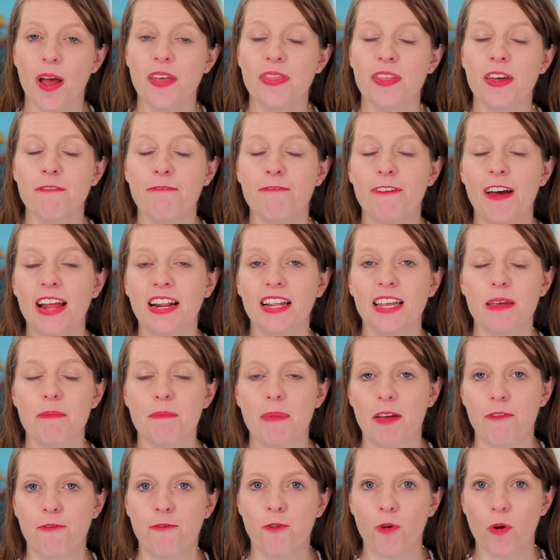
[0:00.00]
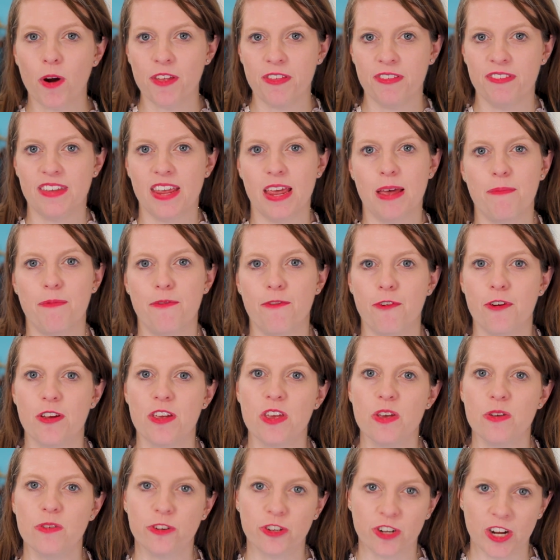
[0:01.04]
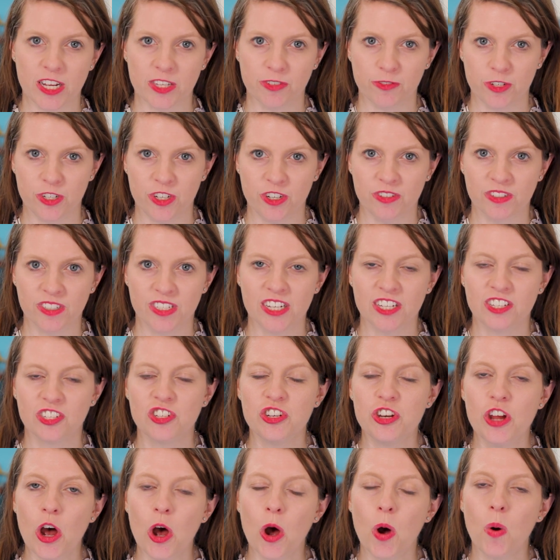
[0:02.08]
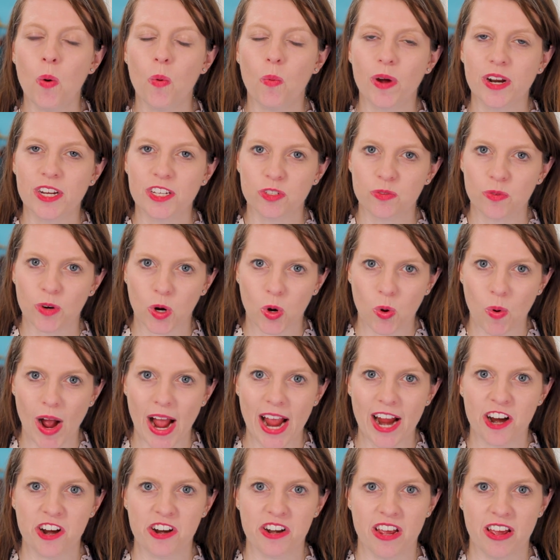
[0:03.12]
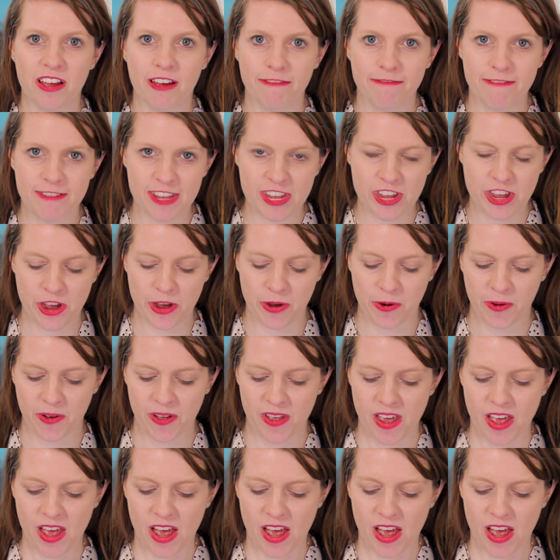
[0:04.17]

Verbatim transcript: And then finally, my fourth tip for you transfer students is know what is required of you.